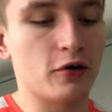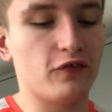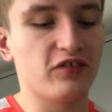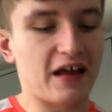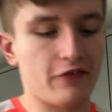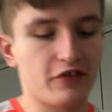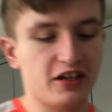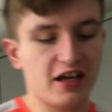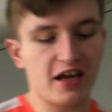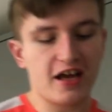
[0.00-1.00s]
put flour
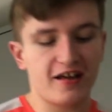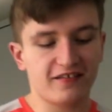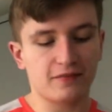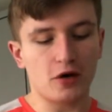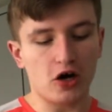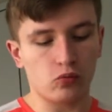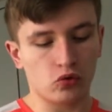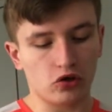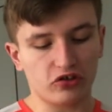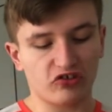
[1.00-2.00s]
in here, some hot
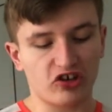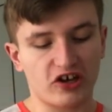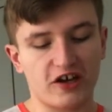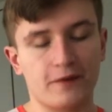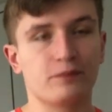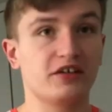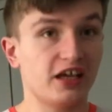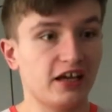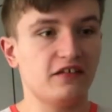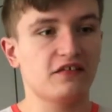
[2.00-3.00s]
water,
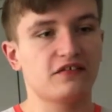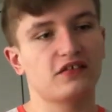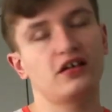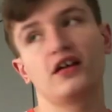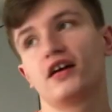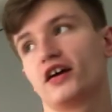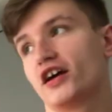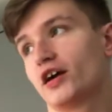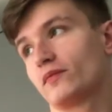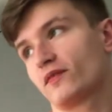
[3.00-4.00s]
yeast,
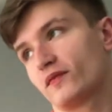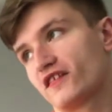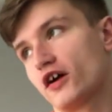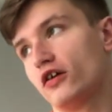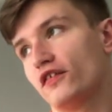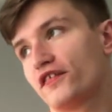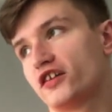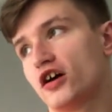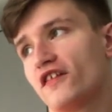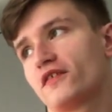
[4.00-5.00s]
some salt
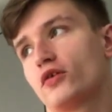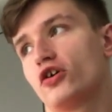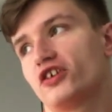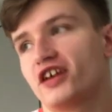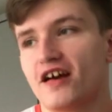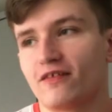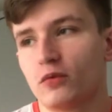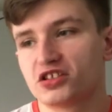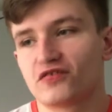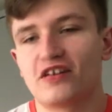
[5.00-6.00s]
and also honey out,
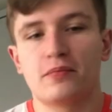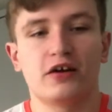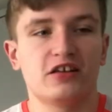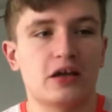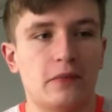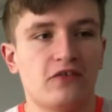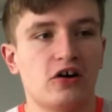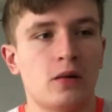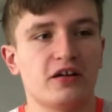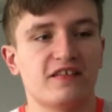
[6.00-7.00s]
which I've never put in there
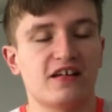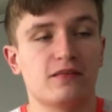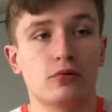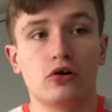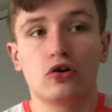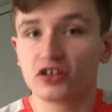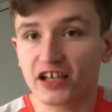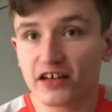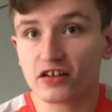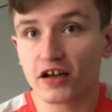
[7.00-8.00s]
before, but it says to put
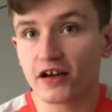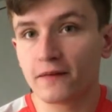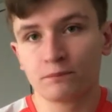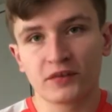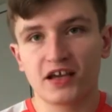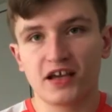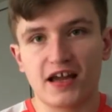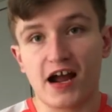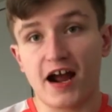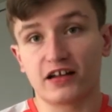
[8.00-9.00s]
honey in there.
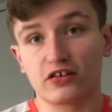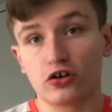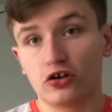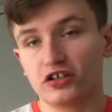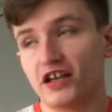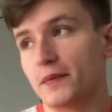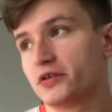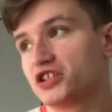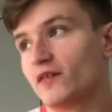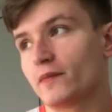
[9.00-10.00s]
And the honey, I
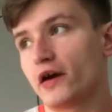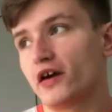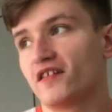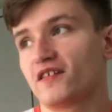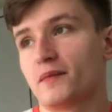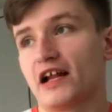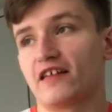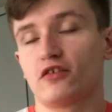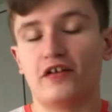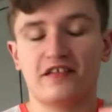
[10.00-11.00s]
presume, is supposed to make
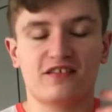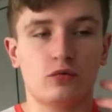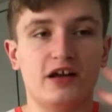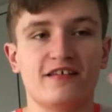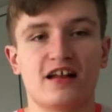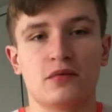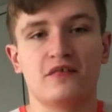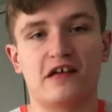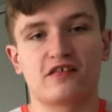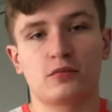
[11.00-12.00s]
that sort of like sweet
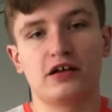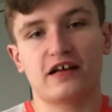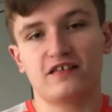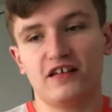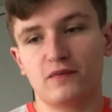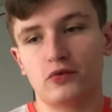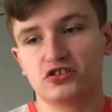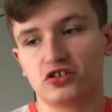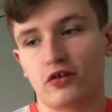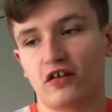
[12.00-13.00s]
element. I'll put like a teaspoon
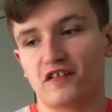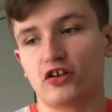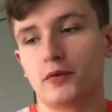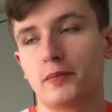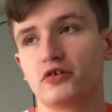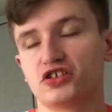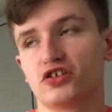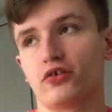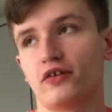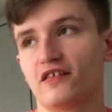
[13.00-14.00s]
of sugar in because I know I put
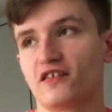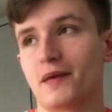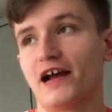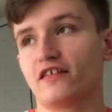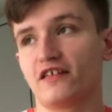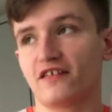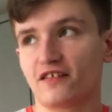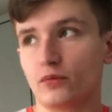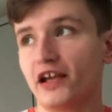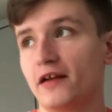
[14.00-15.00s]
sugar in to make actually
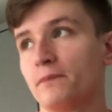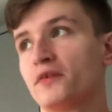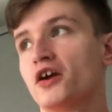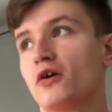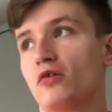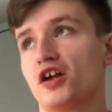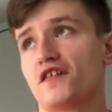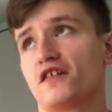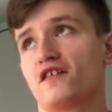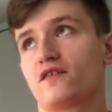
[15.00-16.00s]
sweet. Well,
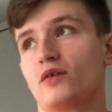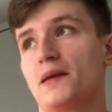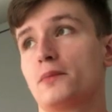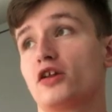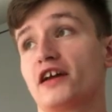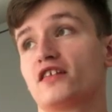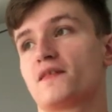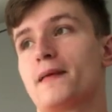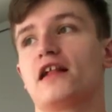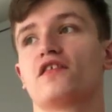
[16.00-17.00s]
not so sweet, but like
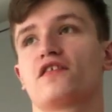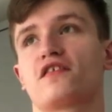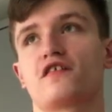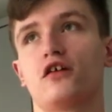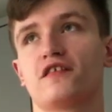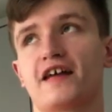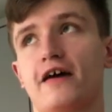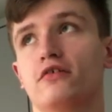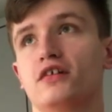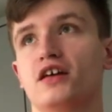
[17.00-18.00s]
to balance the salt
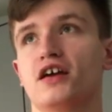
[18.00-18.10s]
out,